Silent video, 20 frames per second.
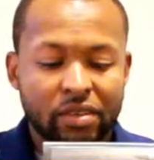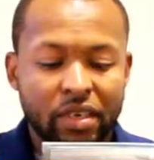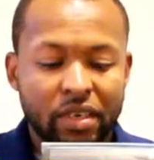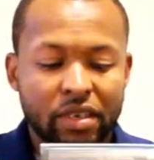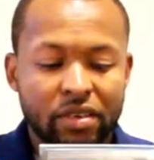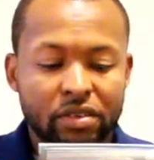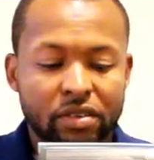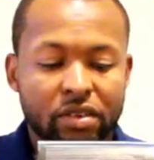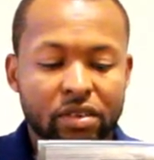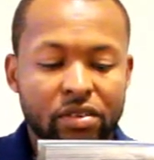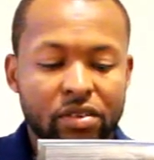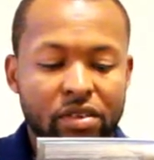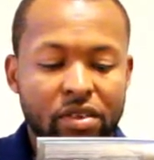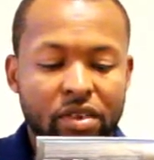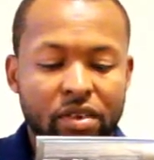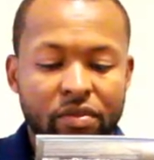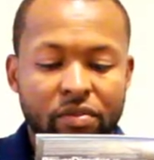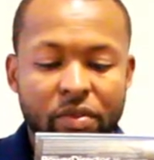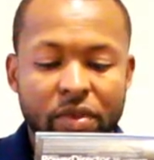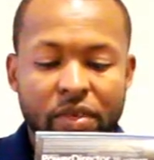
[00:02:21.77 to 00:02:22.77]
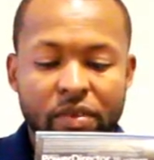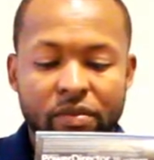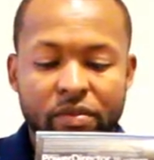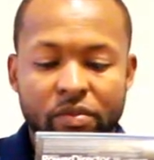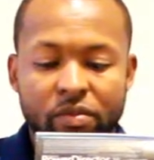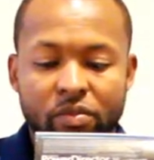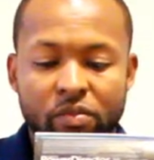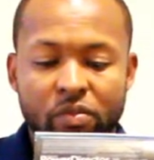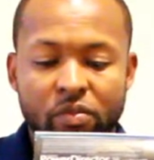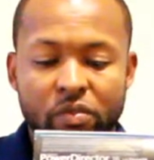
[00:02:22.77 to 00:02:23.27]
Yeah, it's good stuff, man.
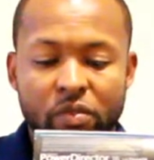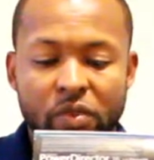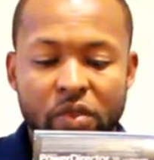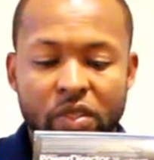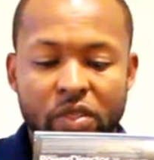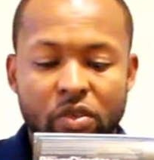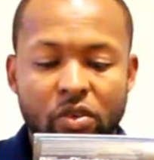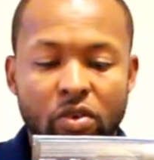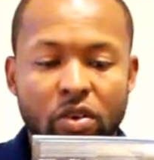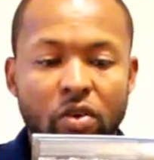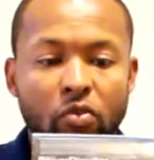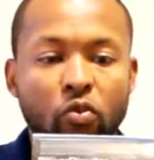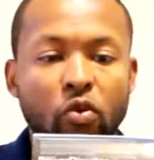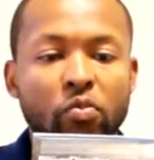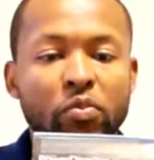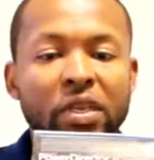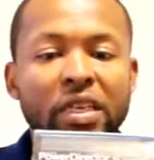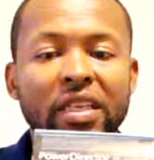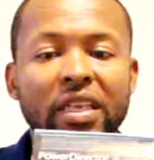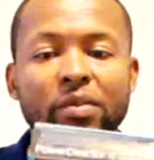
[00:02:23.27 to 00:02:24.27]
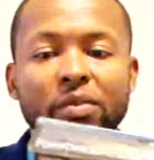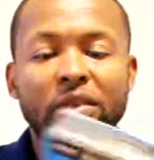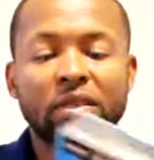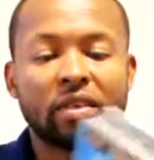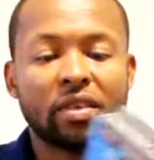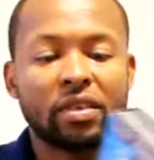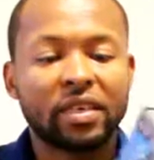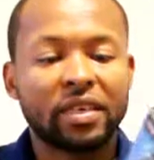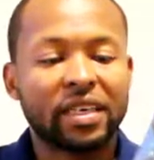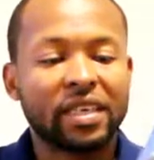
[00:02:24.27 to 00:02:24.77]
So it won't be
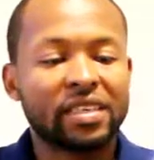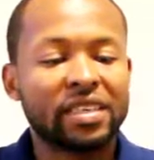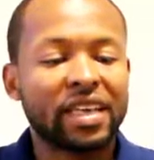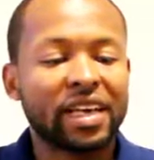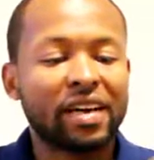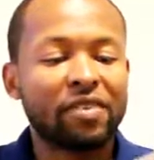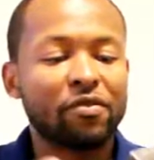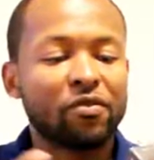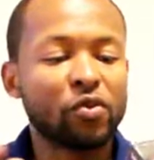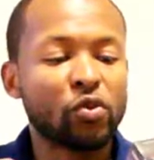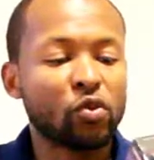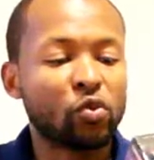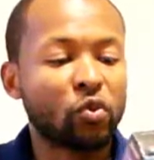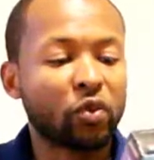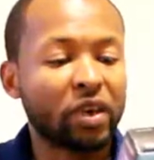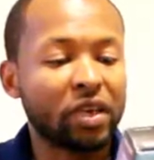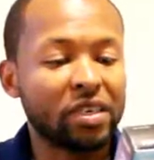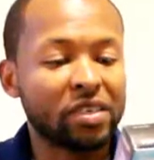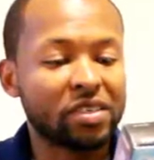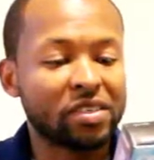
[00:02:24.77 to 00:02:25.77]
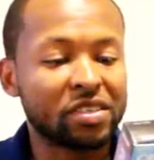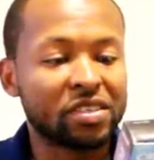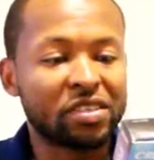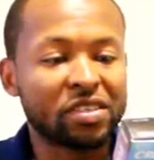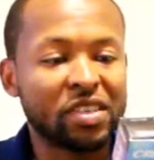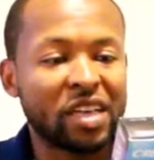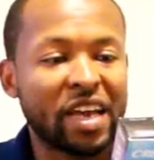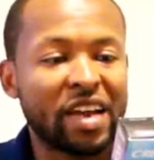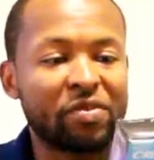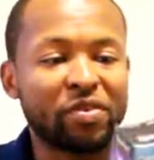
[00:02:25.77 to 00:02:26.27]
limited. Guess I got full range,
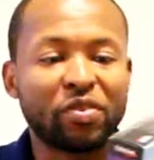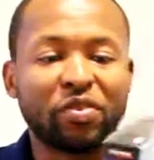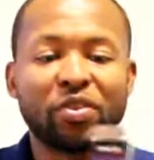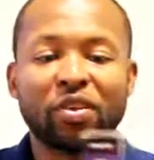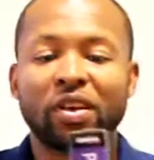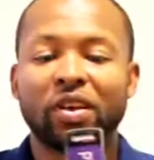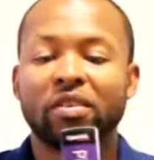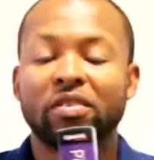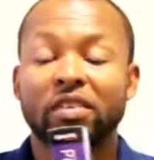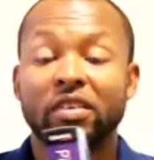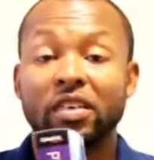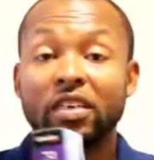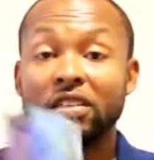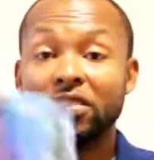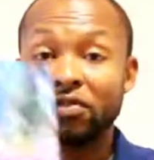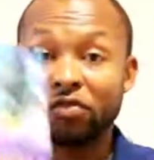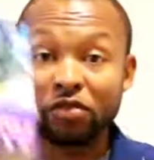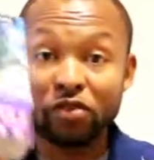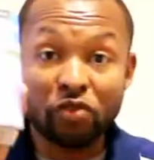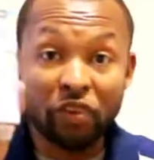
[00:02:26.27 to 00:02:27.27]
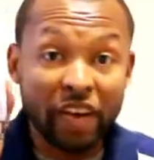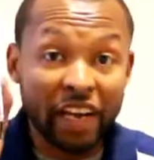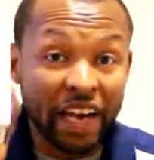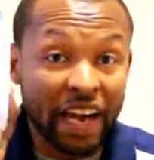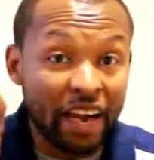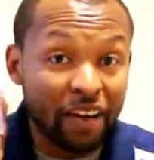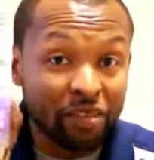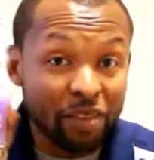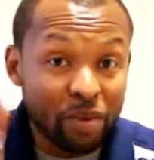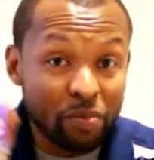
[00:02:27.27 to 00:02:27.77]
everything. Because
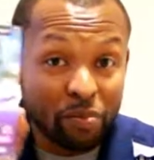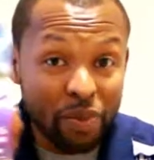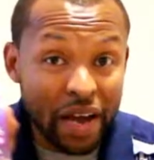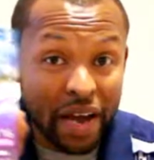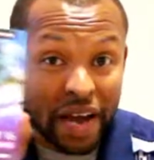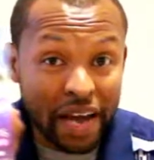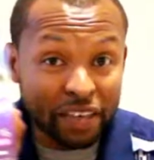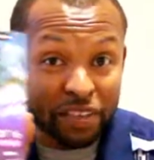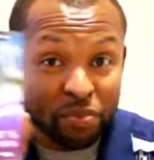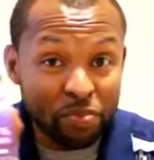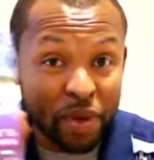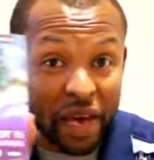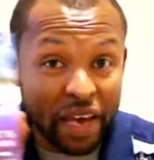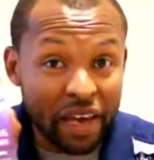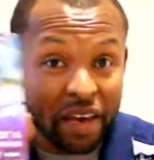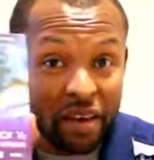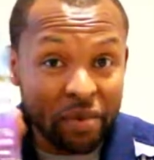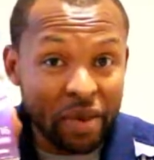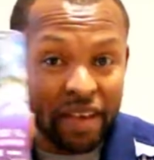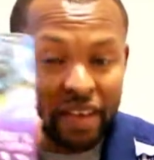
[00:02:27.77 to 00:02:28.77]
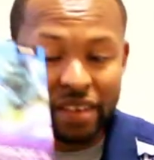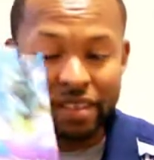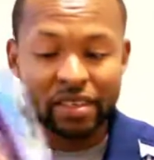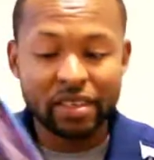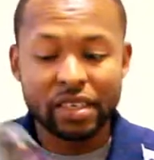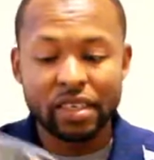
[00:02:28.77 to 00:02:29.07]
straight out the box, baby.